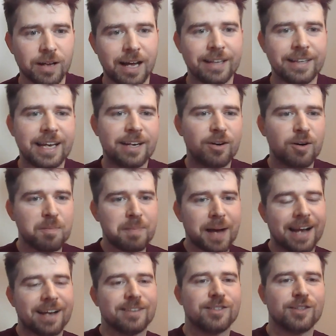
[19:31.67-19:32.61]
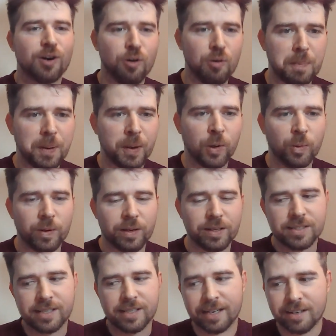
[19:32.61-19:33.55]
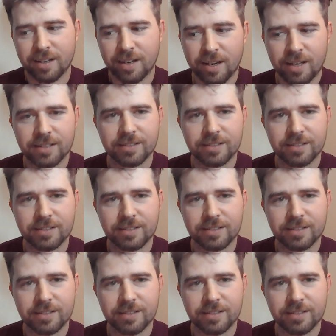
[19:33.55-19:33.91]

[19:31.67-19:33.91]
and then gone back and told Pooh and said,